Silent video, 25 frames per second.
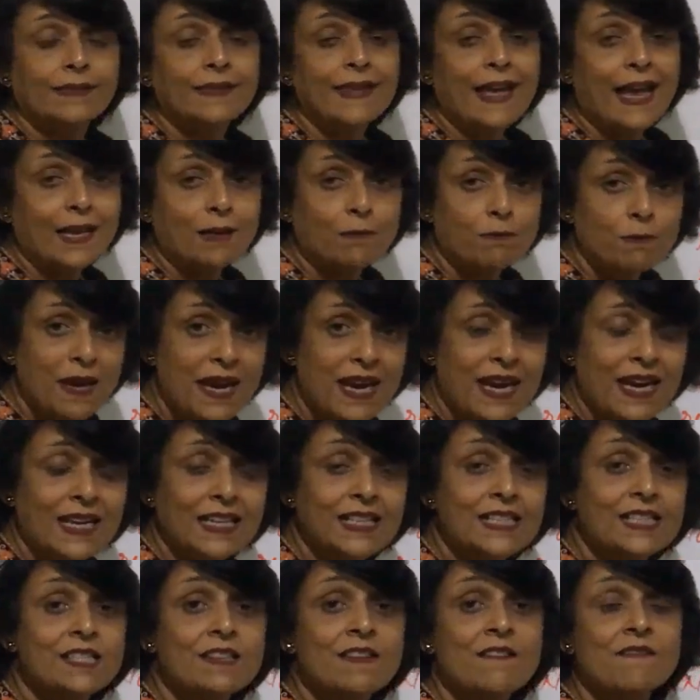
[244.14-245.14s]
That
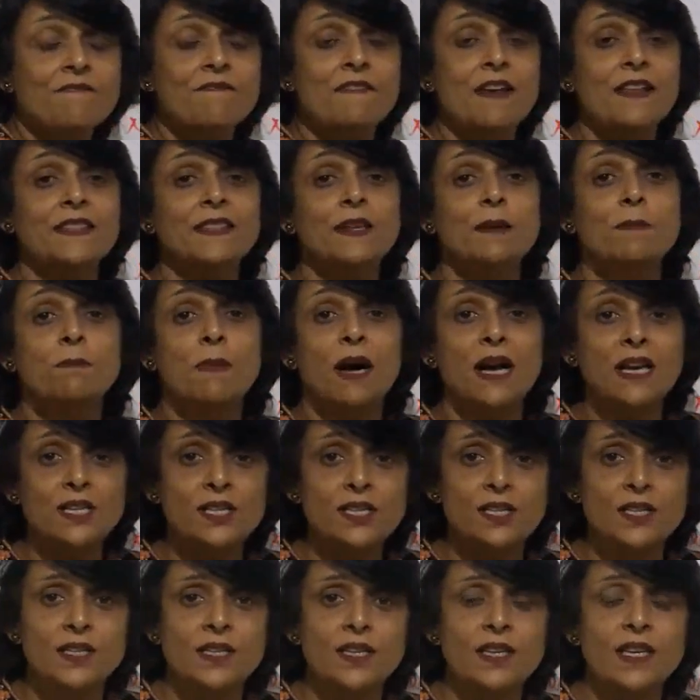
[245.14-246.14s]
means when the
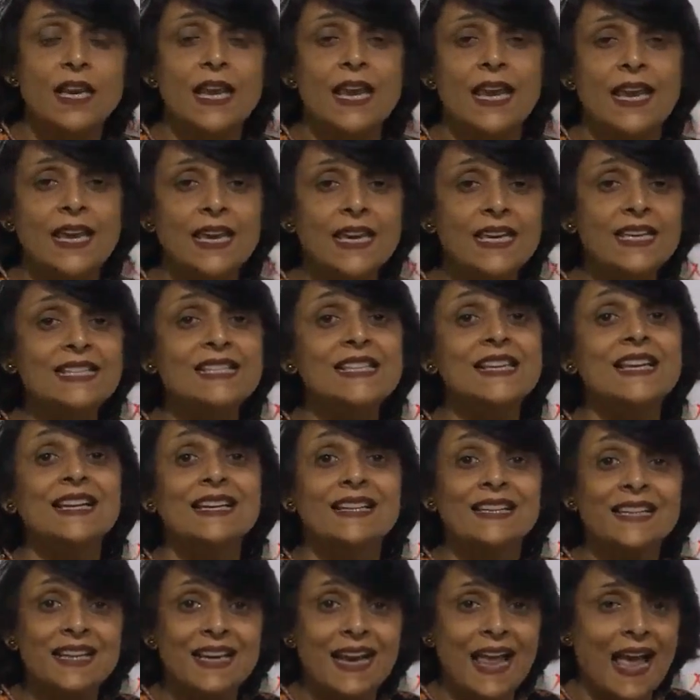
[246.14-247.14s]
muscle is
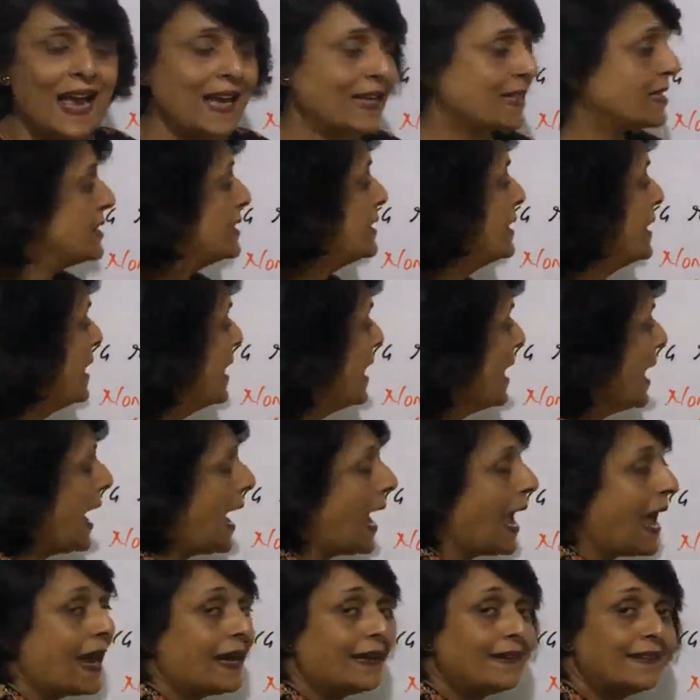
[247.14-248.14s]
relaxed.
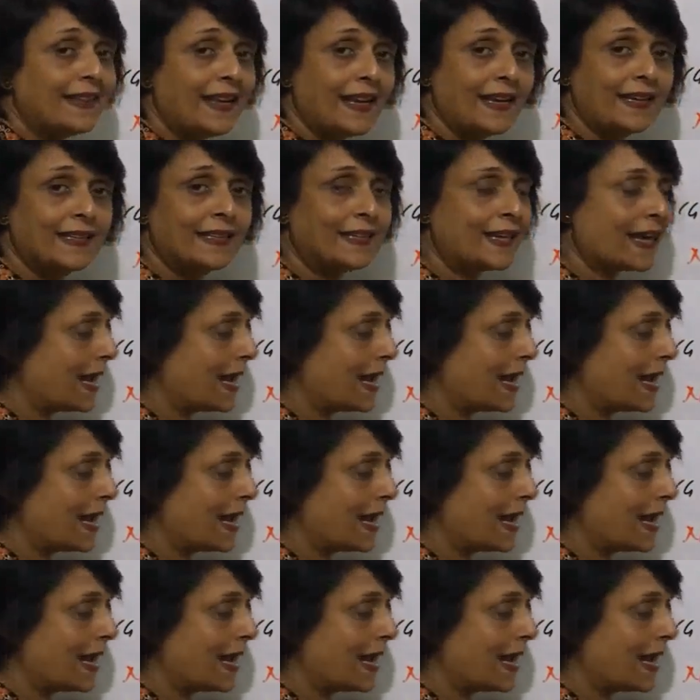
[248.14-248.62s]
At that